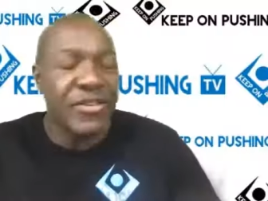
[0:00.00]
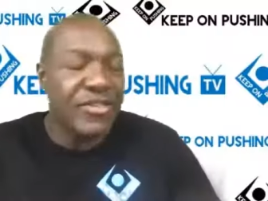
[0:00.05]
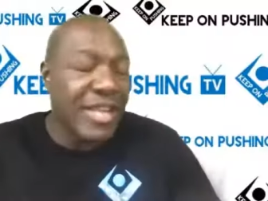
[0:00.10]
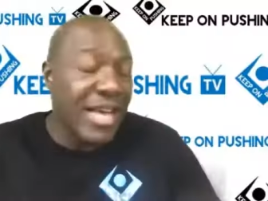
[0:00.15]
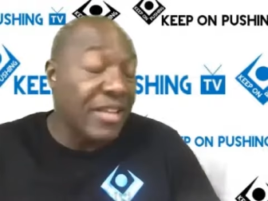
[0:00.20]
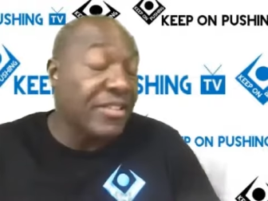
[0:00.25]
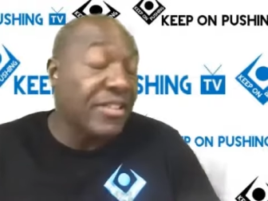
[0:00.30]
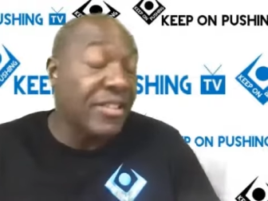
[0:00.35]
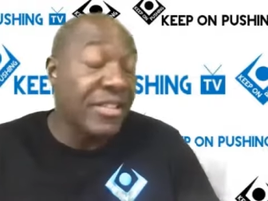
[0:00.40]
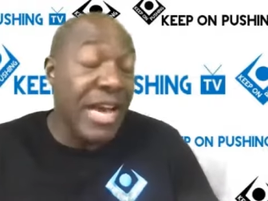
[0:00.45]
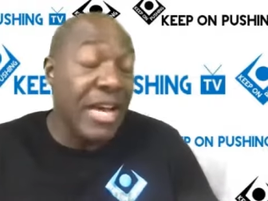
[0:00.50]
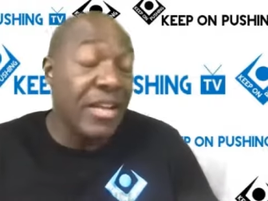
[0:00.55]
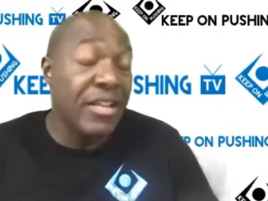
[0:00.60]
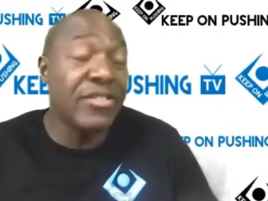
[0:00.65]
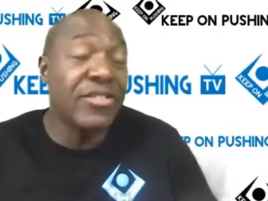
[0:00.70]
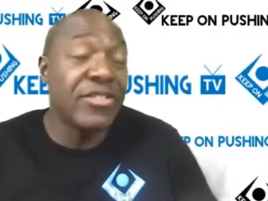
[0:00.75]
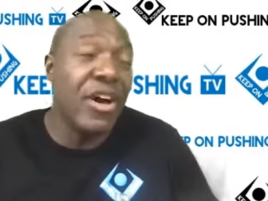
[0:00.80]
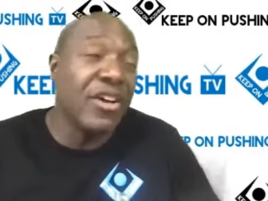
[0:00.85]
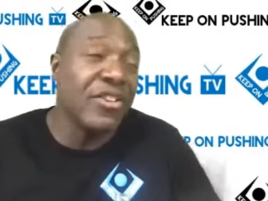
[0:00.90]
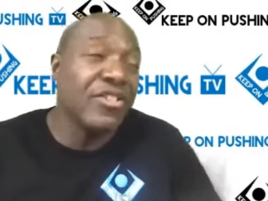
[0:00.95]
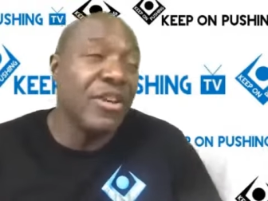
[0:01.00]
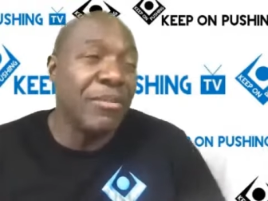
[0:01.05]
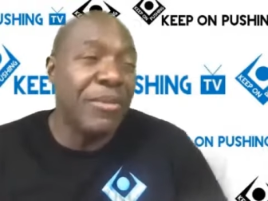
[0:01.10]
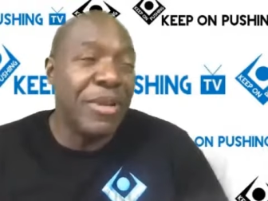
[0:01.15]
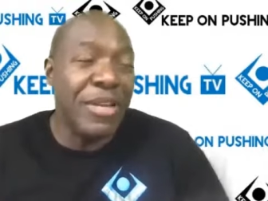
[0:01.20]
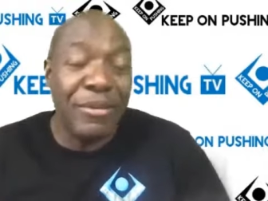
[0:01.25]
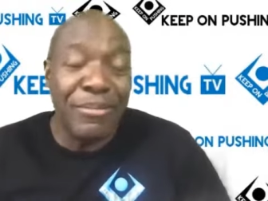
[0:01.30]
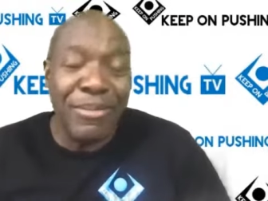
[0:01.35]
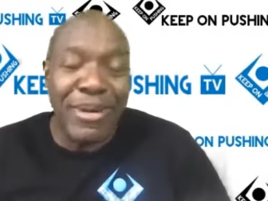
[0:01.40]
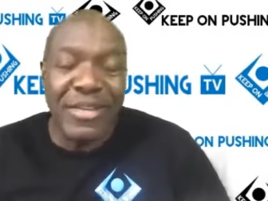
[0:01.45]
so that is awesome
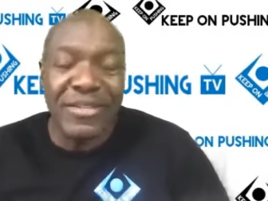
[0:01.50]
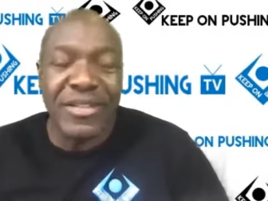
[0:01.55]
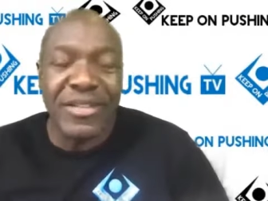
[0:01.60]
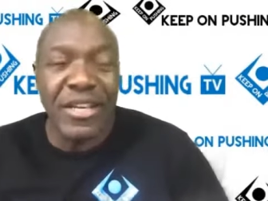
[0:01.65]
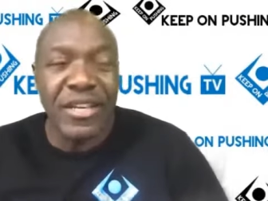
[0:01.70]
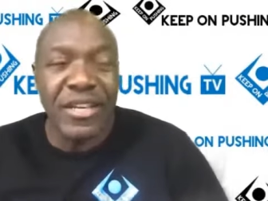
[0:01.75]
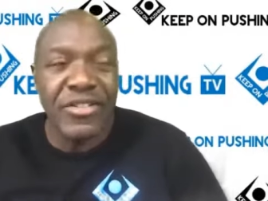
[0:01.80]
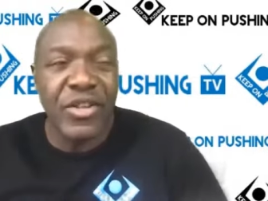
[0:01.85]
and a blessing.